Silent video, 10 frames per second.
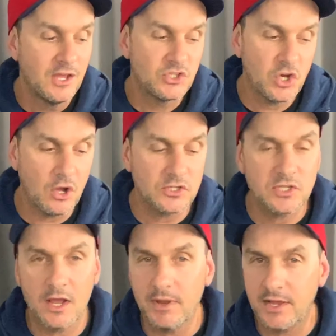Charge
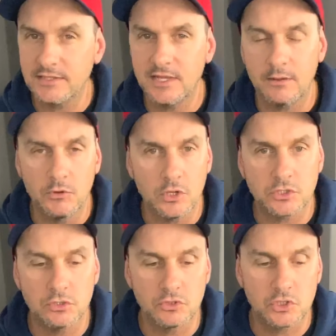time, like I said, I'm
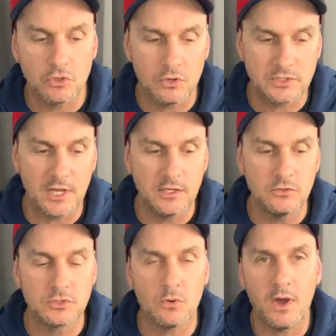not too sure, because I
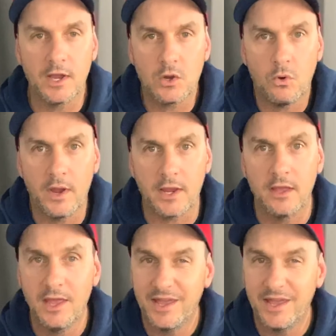use quite a quick,